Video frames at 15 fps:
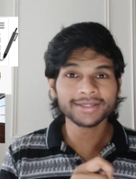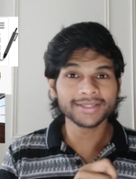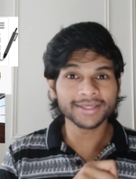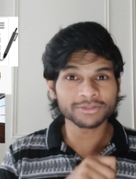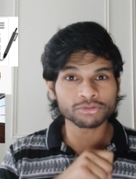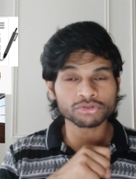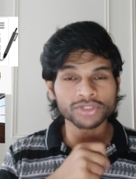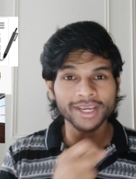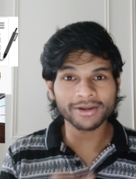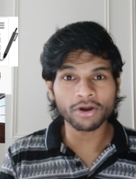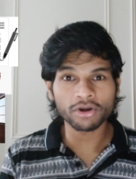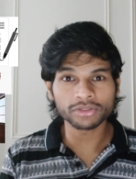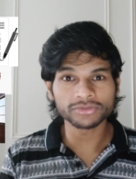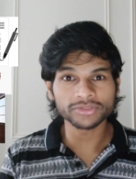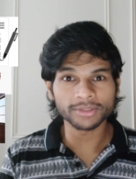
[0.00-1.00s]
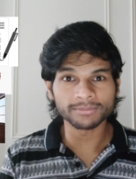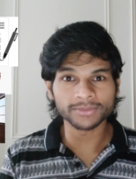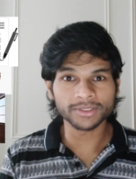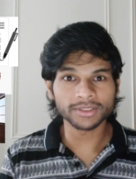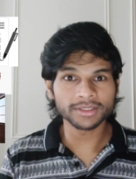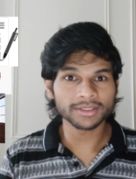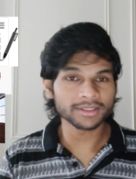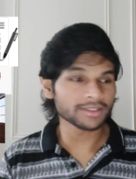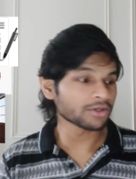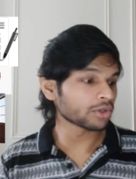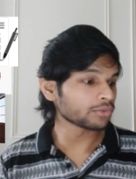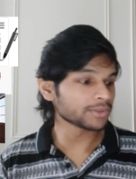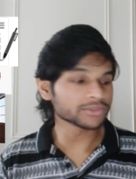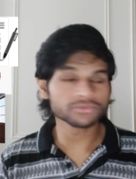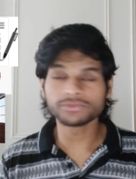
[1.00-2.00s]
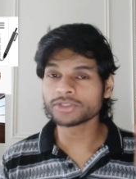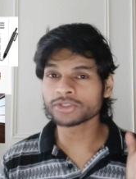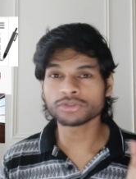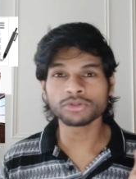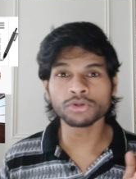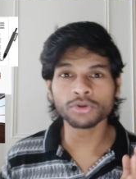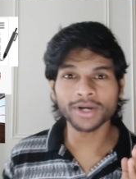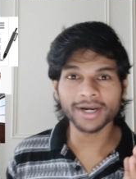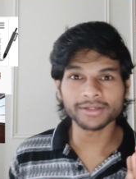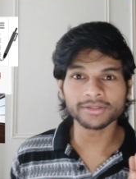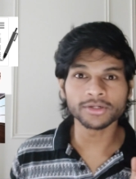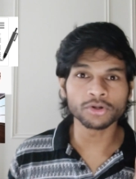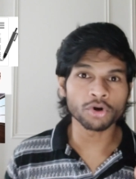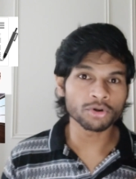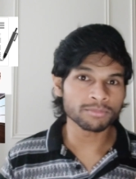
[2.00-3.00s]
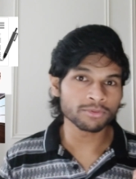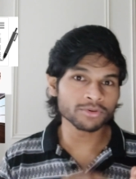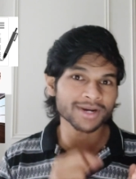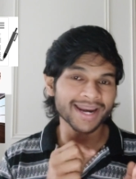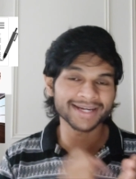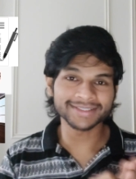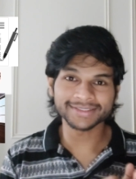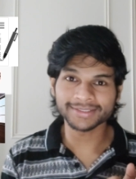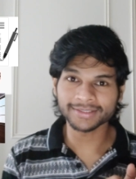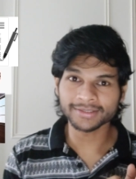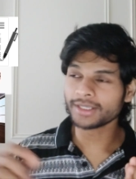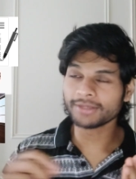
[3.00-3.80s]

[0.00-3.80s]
he has to check on something, he always just look at the notebook and see